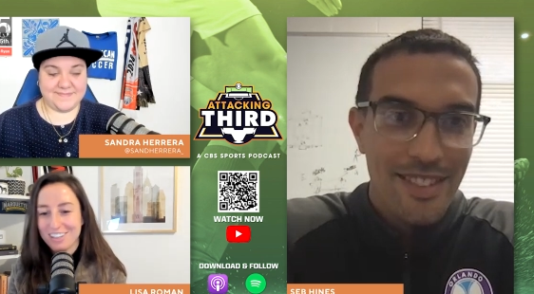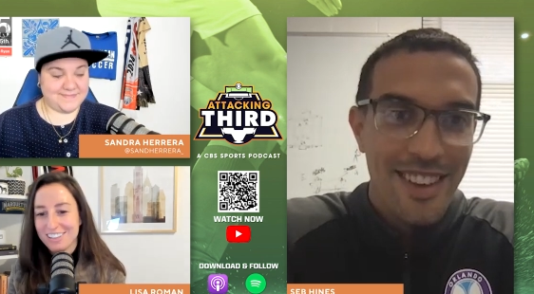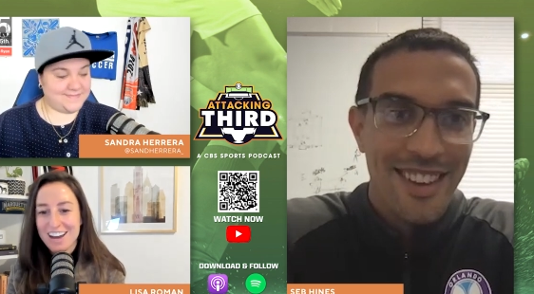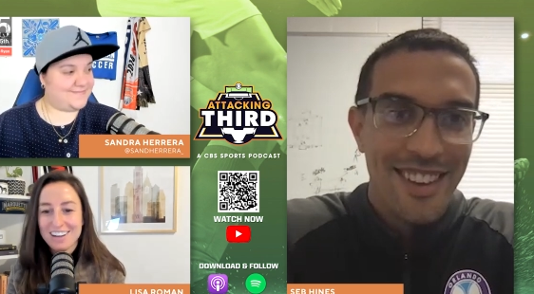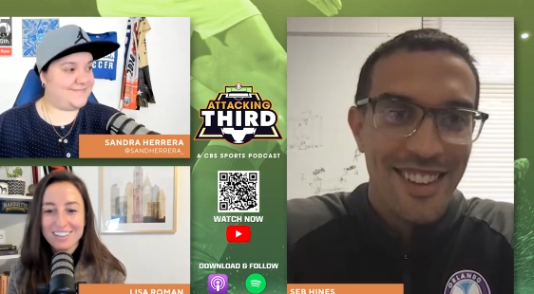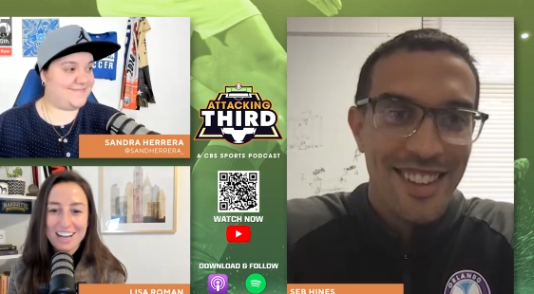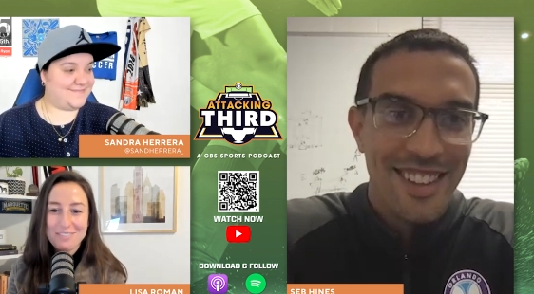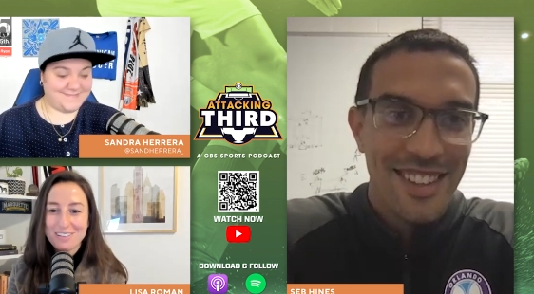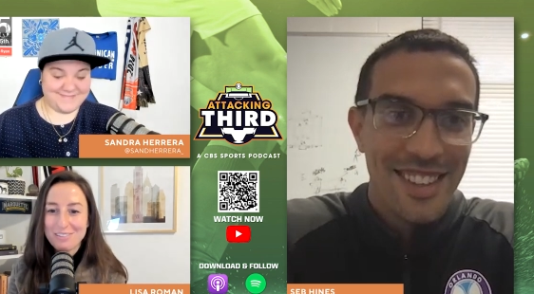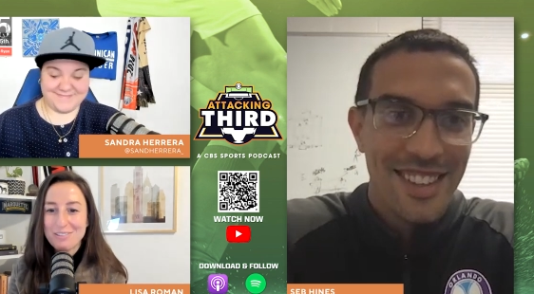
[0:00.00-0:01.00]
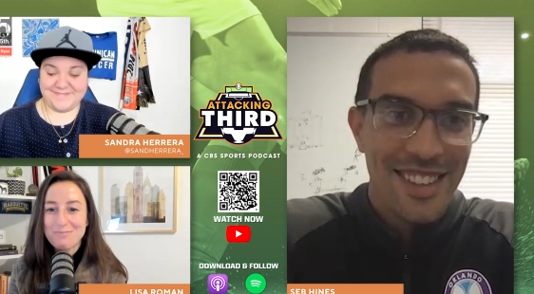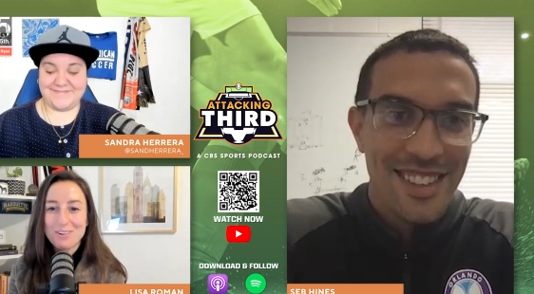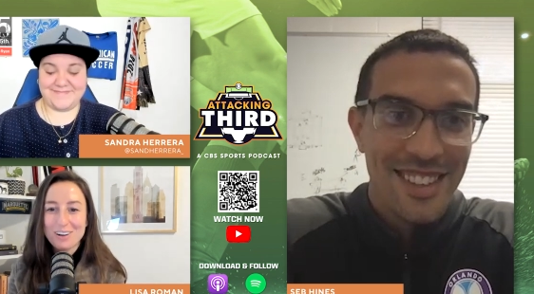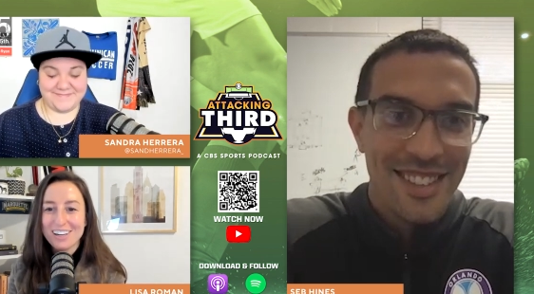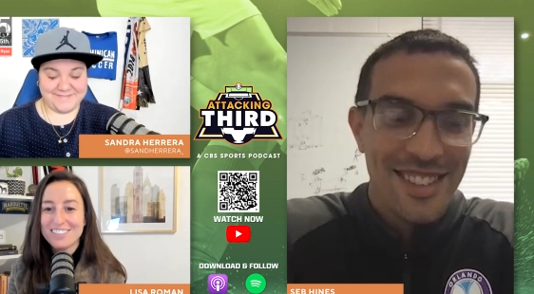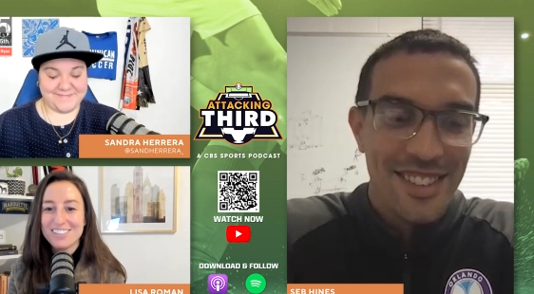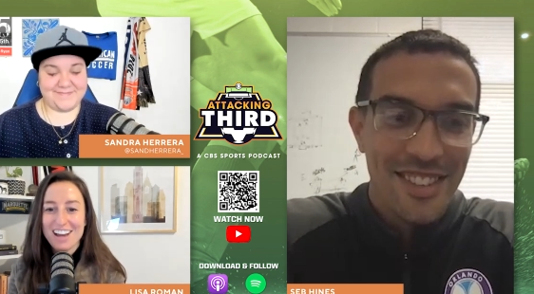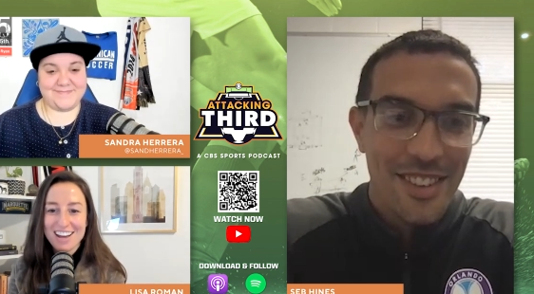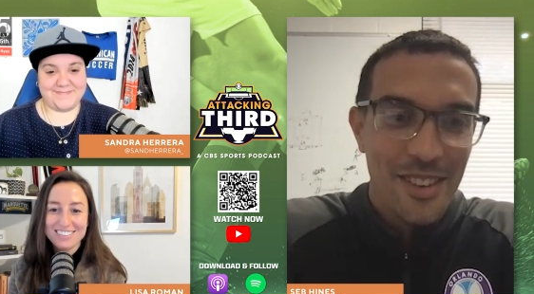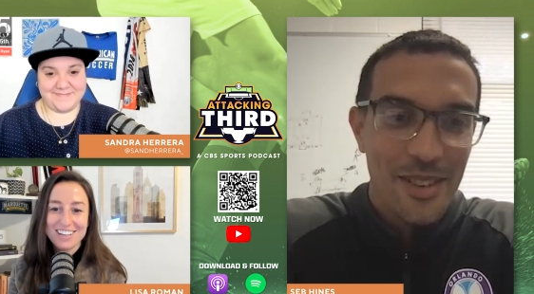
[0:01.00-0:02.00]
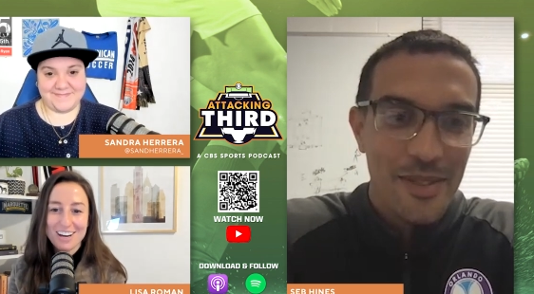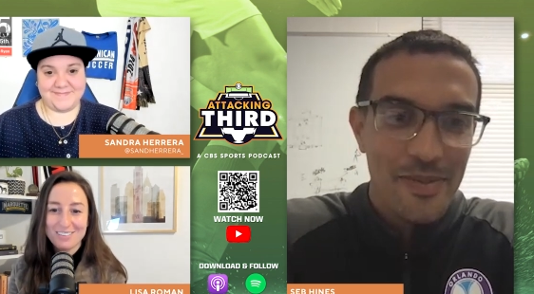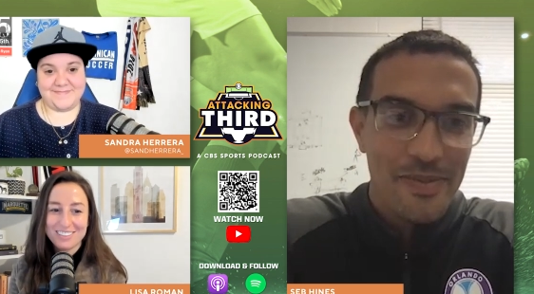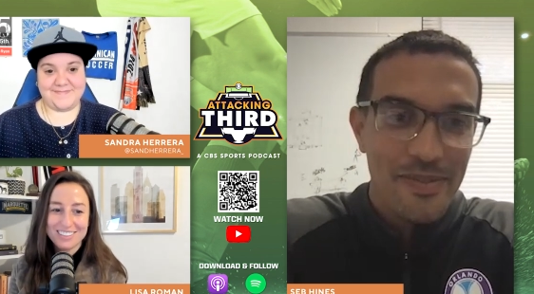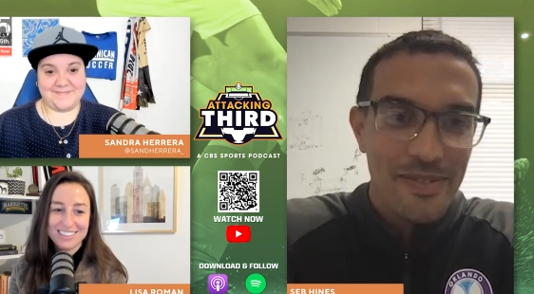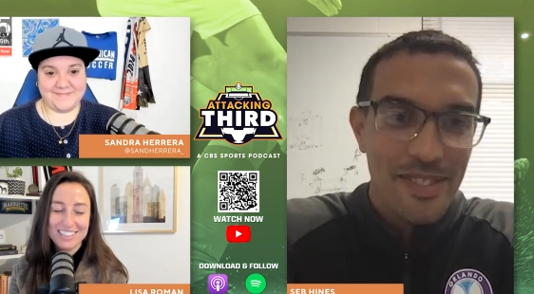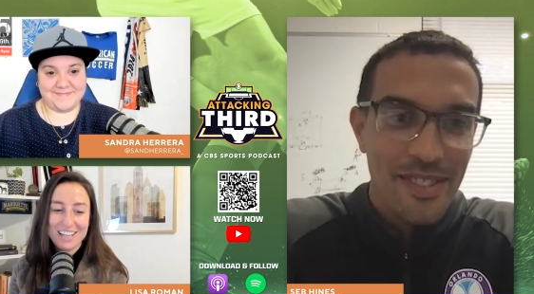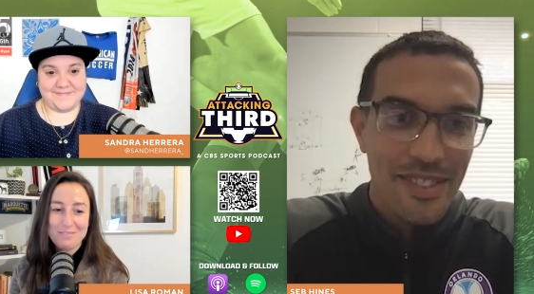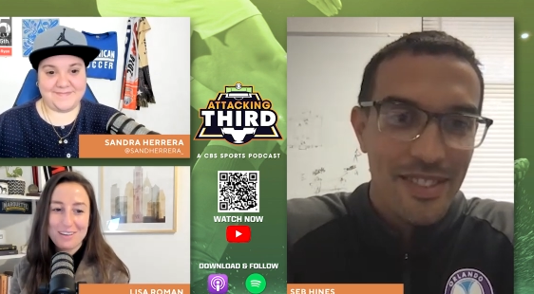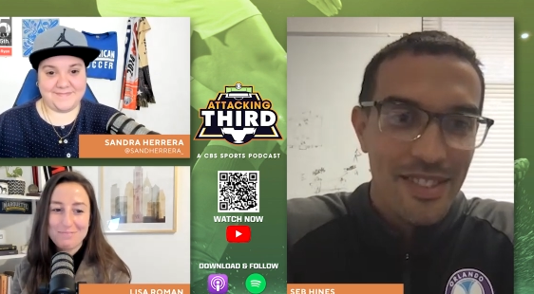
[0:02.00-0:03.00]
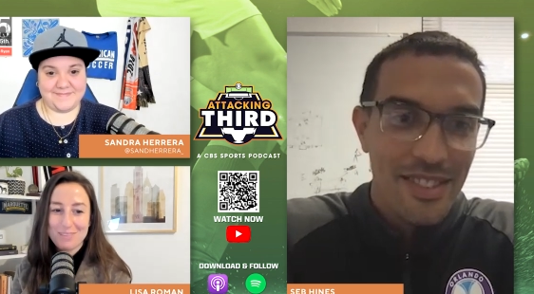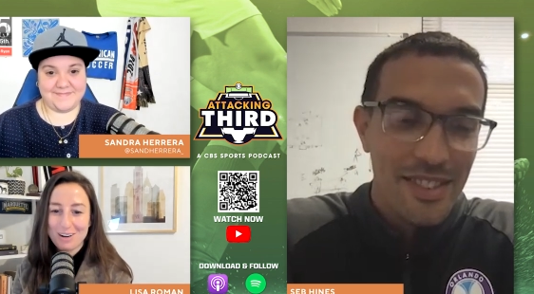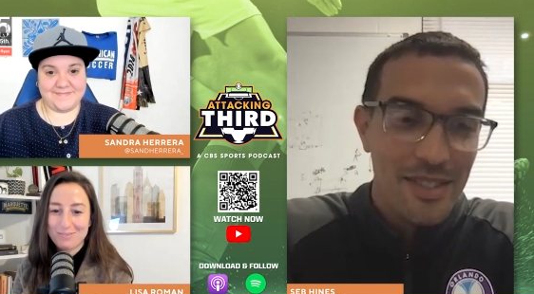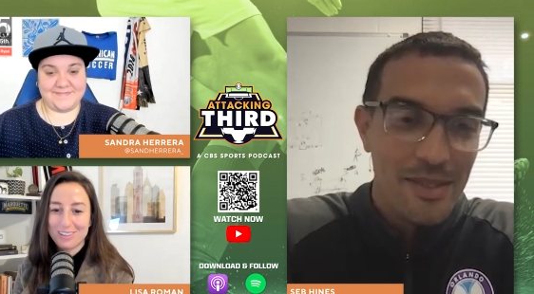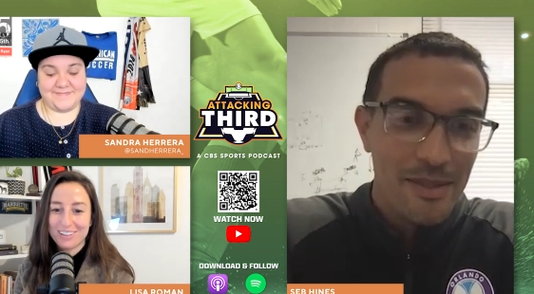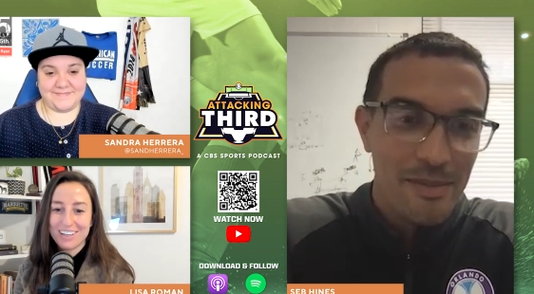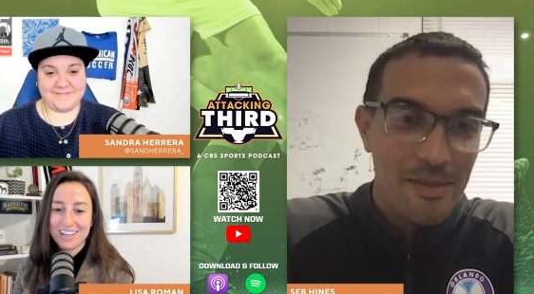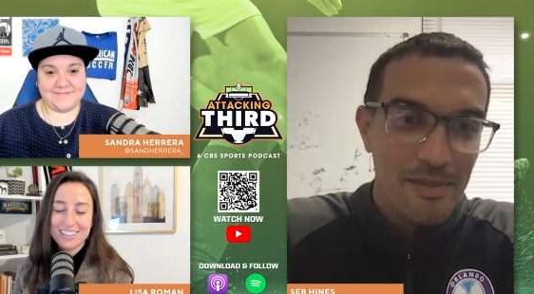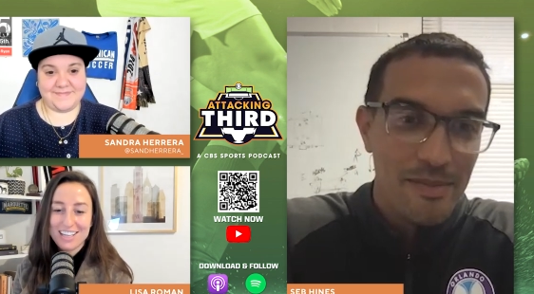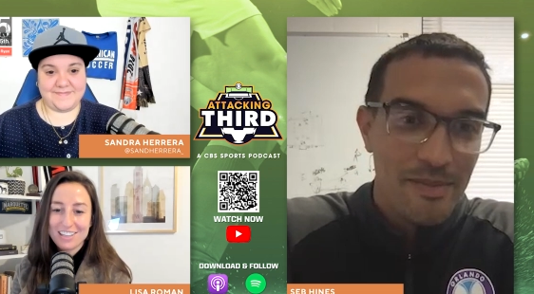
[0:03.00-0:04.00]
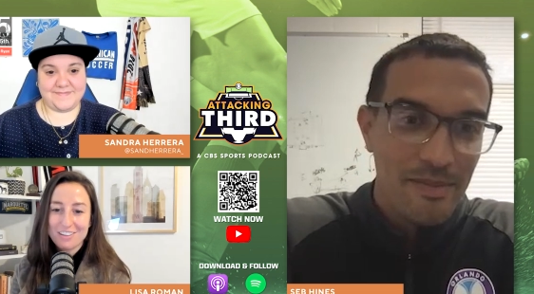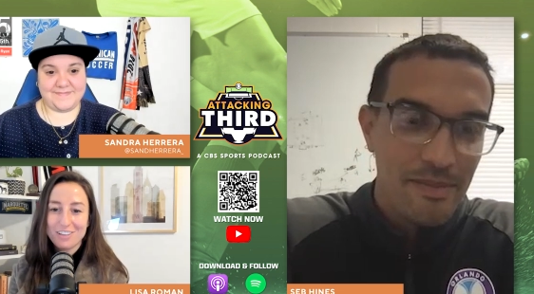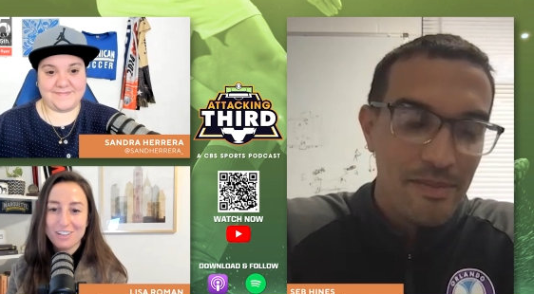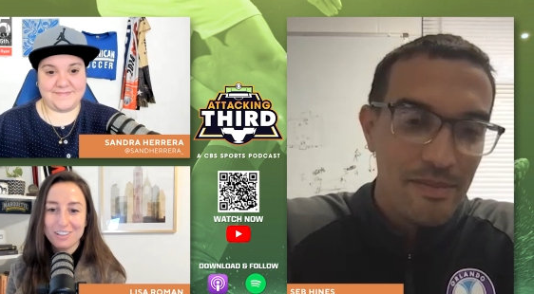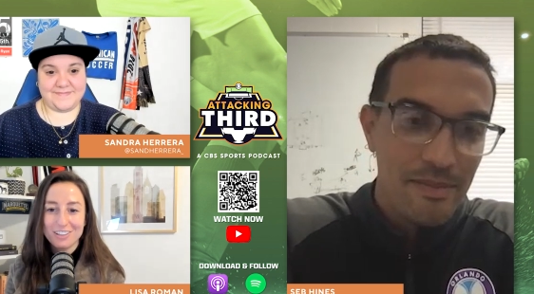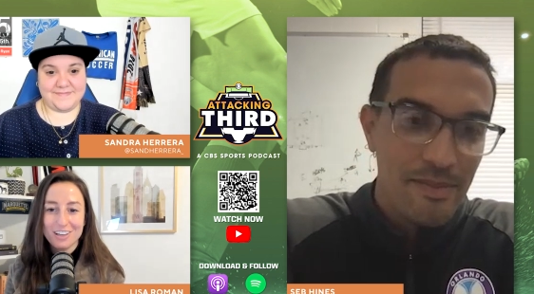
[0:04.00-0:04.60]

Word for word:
Speaker 1: Now you're getting me even more jazzed up to see them in purple take the field.